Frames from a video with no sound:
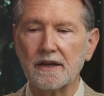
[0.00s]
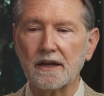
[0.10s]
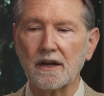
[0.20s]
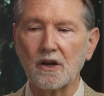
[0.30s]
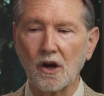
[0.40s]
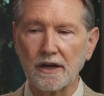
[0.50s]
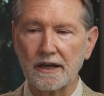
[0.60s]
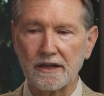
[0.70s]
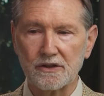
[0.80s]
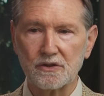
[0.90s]
The
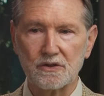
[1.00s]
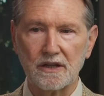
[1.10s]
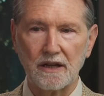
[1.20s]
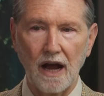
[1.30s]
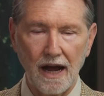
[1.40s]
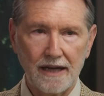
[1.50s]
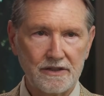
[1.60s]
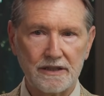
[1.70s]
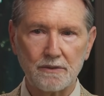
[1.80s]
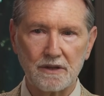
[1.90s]
cardiac issues that I
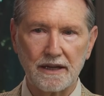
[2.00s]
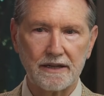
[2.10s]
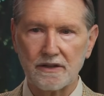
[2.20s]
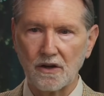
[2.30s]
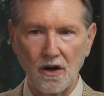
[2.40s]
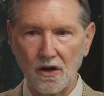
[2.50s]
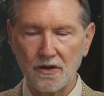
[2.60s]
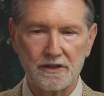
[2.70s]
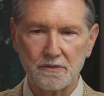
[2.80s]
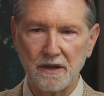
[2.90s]
see related to all
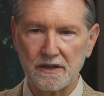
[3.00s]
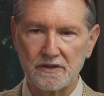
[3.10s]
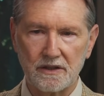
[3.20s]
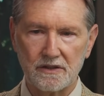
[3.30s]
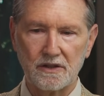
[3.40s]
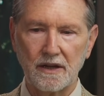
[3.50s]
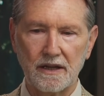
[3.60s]
these medicines